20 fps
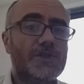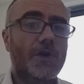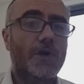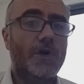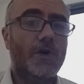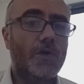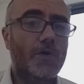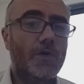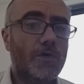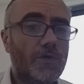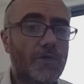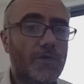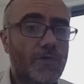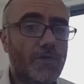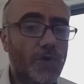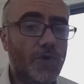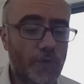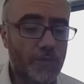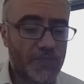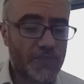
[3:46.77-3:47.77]
so
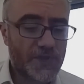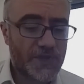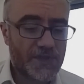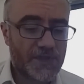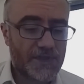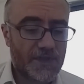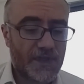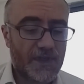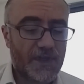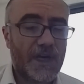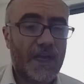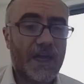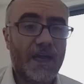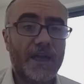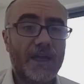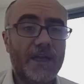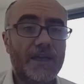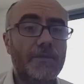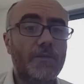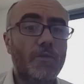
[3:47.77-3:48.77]
groups
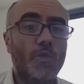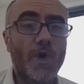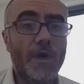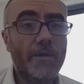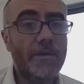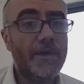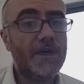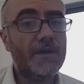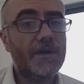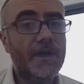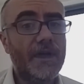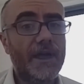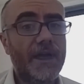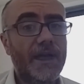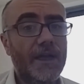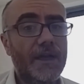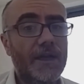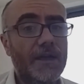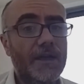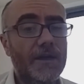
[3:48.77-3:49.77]
like Women
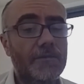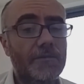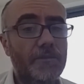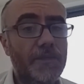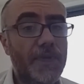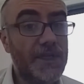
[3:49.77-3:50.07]
in